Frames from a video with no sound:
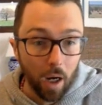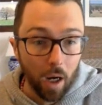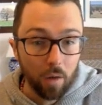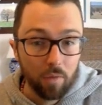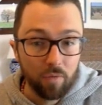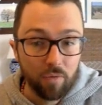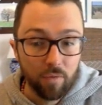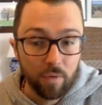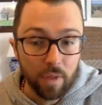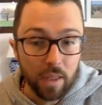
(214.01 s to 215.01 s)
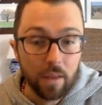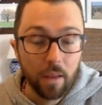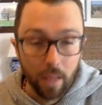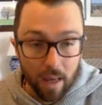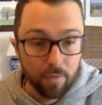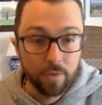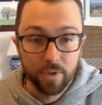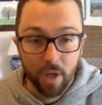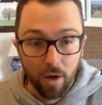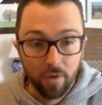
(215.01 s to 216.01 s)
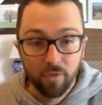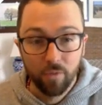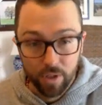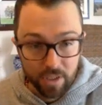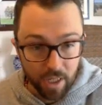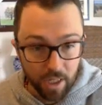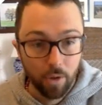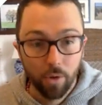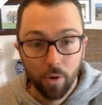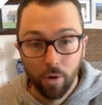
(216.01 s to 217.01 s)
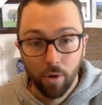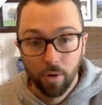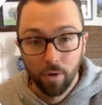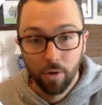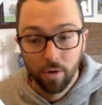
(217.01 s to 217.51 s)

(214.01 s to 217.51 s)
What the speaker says: of the levels of particular